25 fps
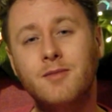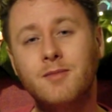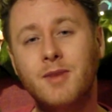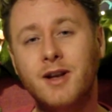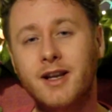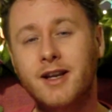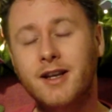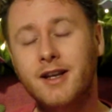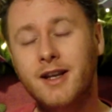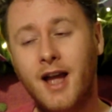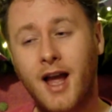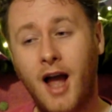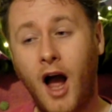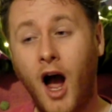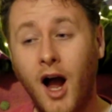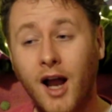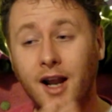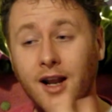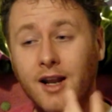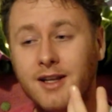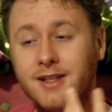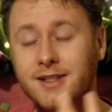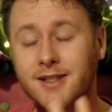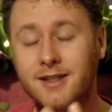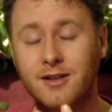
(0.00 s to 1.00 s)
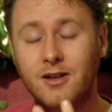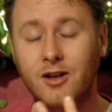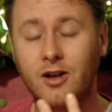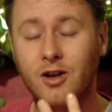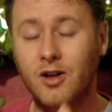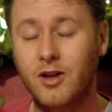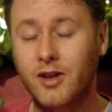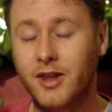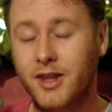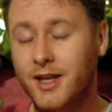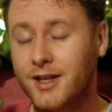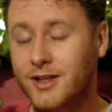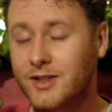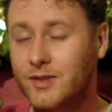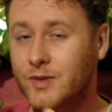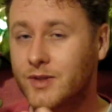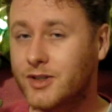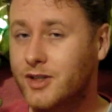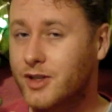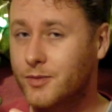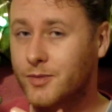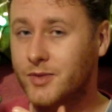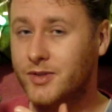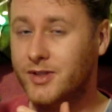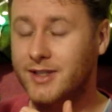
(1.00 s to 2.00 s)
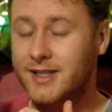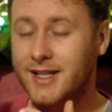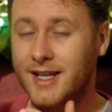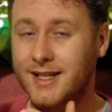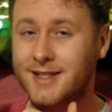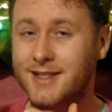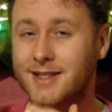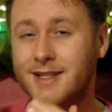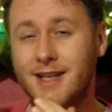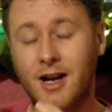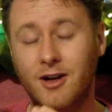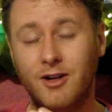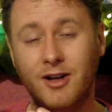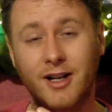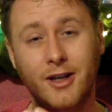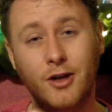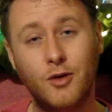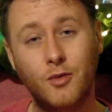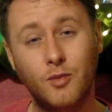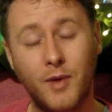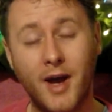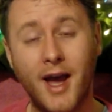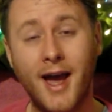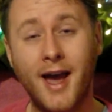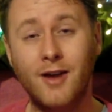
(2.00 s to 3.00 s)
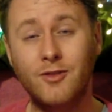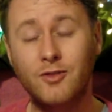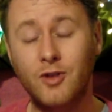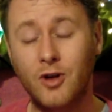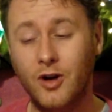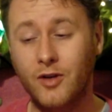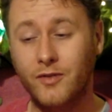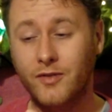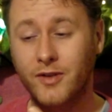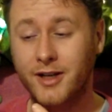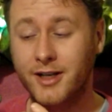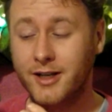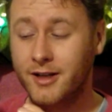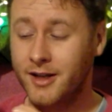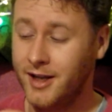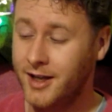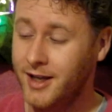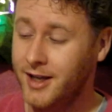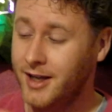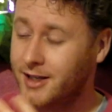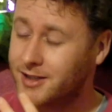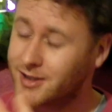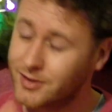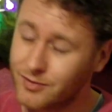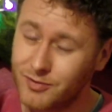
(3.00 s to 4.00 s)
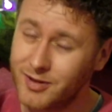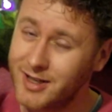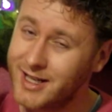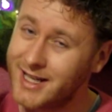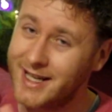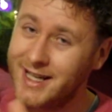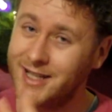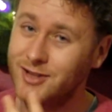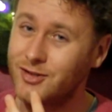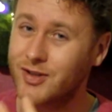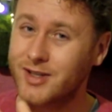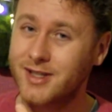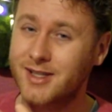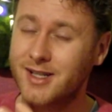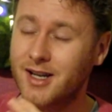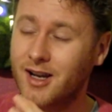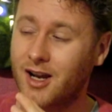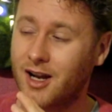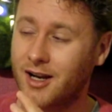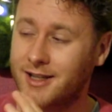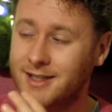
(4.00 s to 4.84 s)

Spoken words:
and it highlighted a lot of things which I wasn't necessarily aware of, and it's a really interesting kind